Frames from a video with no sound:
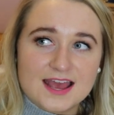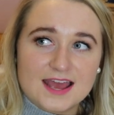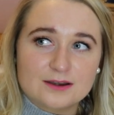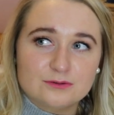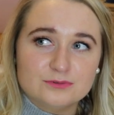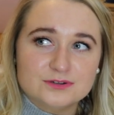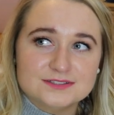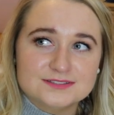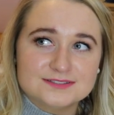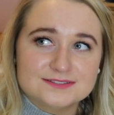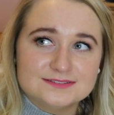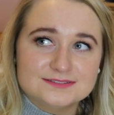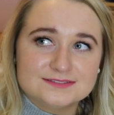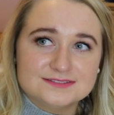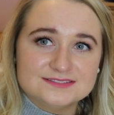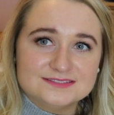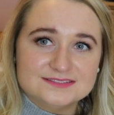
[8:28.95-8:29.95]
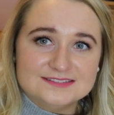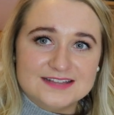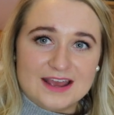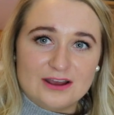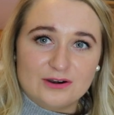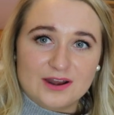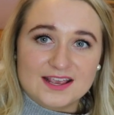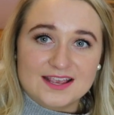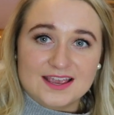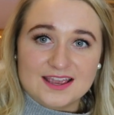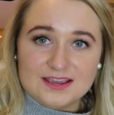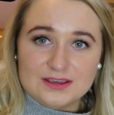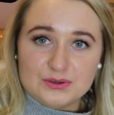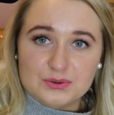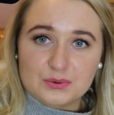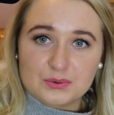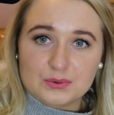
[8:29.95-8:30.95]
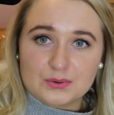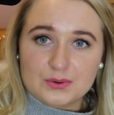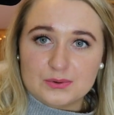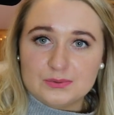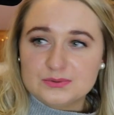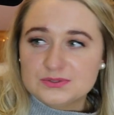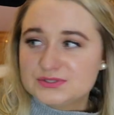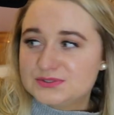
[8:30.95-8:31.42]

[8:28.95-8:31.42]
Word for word: and was now like eight euro.